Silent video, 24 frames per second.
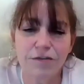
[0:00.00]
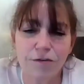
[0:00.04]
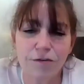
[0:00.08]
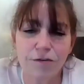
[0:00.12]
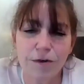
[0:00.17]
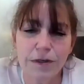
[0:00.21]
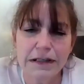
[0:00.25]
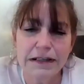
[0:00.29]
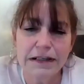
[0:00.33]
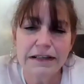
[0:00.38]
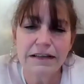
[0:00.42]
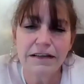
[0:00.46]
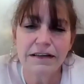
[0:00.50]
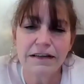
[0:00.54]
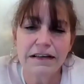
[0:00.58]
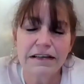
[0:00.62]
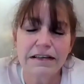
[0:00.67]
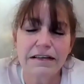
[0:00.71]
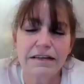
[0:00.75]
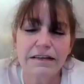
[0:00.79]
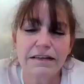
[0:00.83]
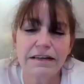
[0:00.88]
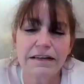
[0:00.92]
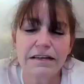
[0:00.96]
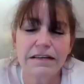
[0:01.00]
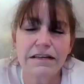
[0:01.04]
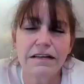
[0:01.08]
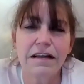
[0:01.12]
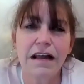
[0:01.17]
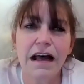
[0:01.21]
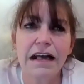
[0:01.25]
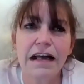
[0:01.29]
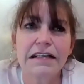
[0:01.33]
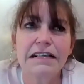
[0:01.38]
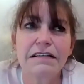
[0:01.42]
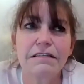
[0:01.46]
has rules. So there's
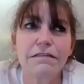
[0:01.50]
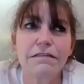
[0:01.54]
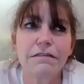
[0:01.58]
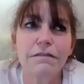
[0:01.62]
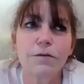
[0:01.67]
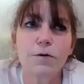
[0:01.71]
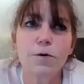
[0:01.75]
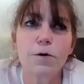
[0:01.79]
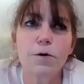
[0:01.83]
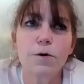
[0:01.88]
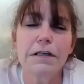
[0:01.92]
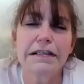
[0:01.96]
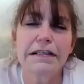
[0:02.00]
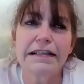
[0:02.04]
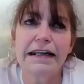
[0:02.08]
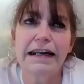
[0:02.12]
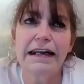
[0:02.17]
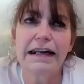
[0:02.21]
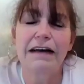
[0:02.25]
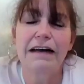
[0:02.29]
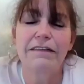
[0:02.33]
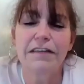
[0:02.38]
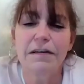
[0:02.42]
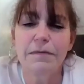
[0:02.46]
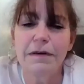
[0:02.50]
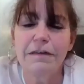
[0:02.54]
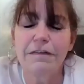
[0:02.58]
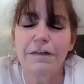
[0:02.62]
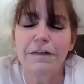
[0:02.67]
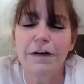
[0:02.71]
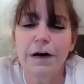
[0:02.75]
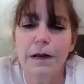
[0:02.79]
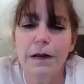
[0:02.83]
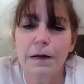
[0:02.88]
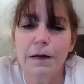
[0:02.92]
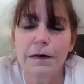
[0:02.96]
lots of rules that have to be
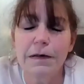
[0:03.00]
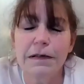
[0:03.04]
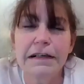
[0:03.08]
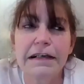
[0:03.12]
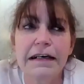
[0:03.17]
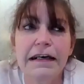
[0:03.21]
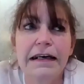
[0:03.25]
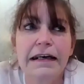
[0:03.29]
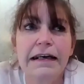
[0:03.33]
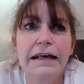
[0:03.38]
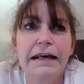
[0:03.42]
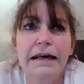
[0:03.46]
followed.